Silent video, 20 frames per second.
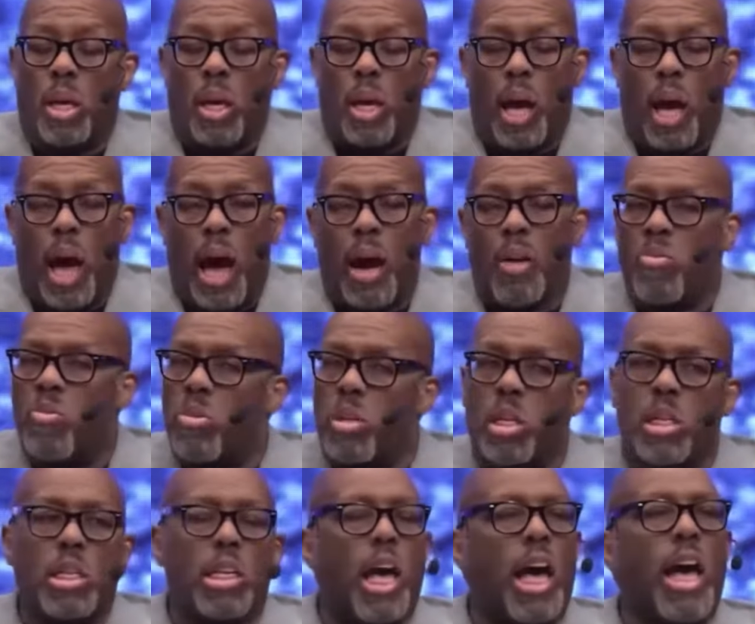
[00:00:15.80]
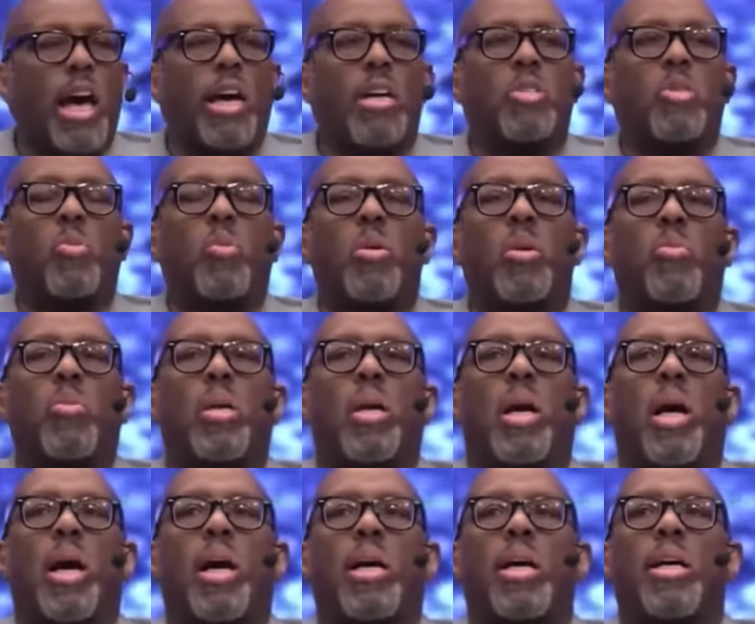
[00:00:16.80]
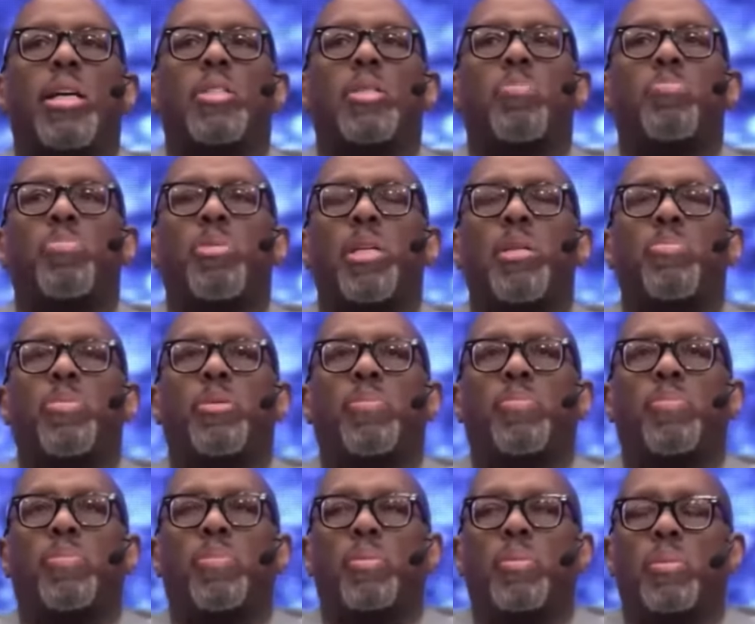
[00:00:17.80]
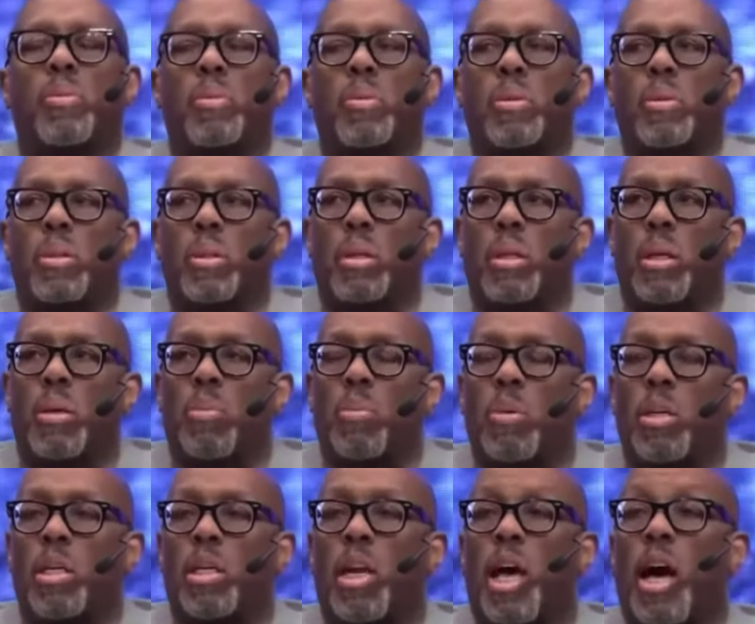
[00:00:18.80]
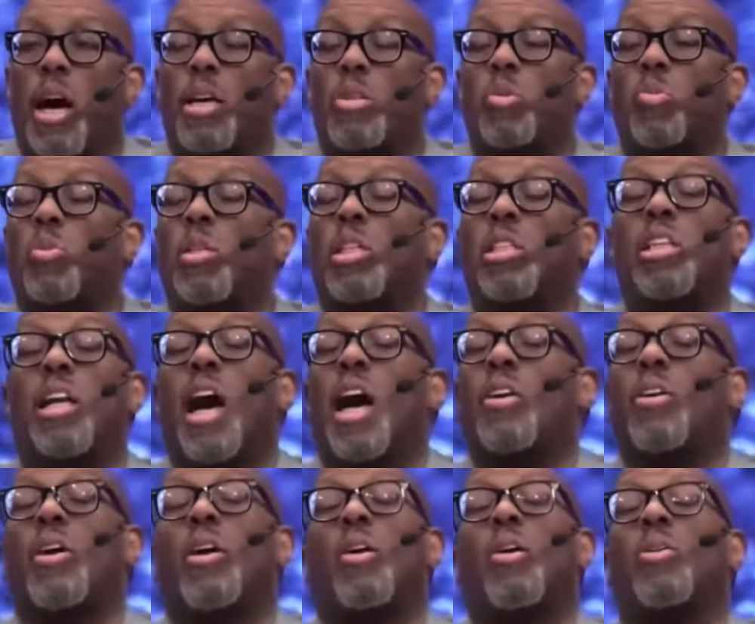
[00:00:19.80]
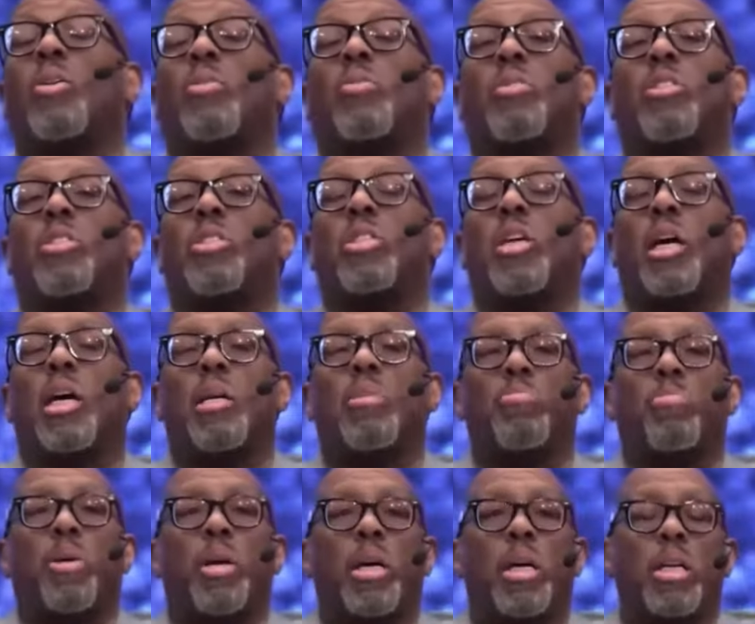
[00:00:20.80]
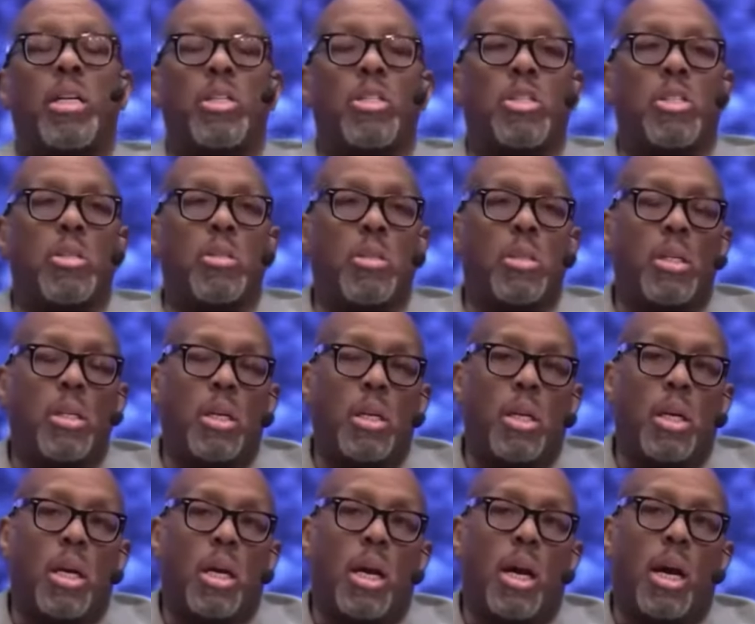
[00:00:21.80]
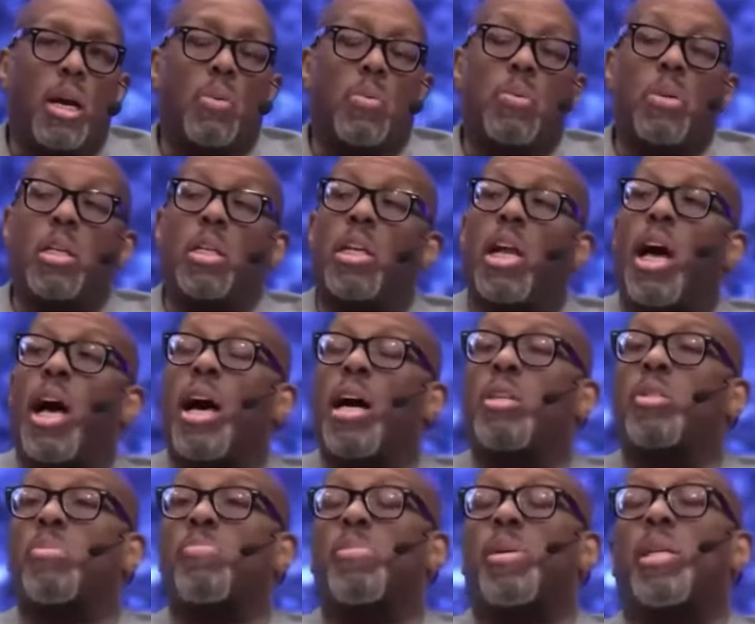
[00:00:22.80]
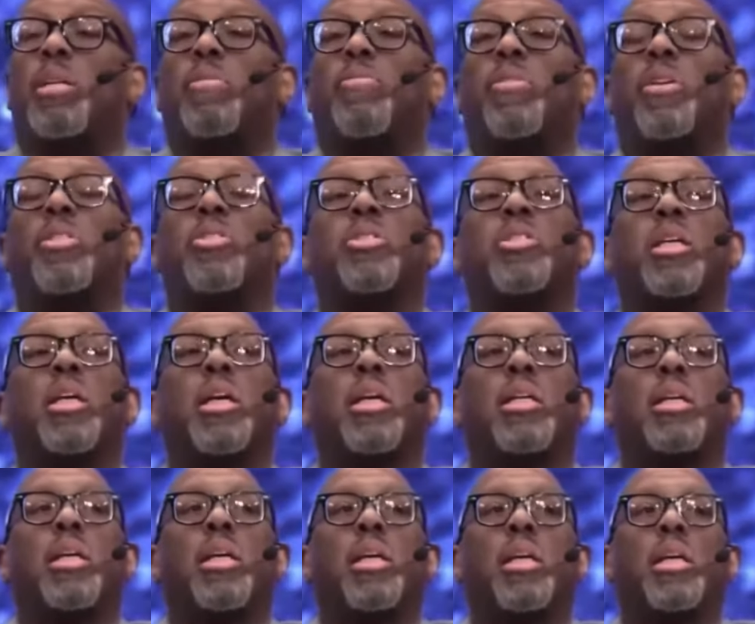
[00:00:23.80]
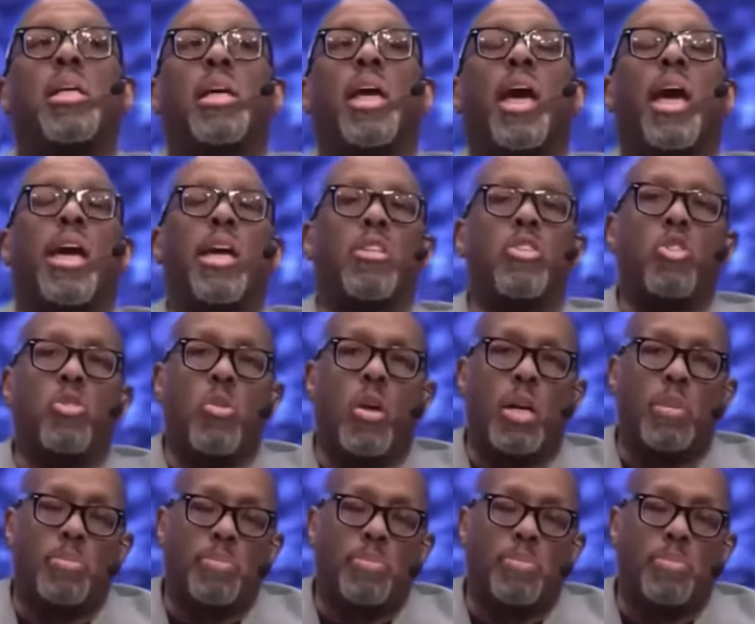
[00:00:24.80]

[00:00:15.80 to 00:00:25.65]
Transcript: I realize where we are as a people. I realize we are not all on the same page. I realize many of us in here hate Trump.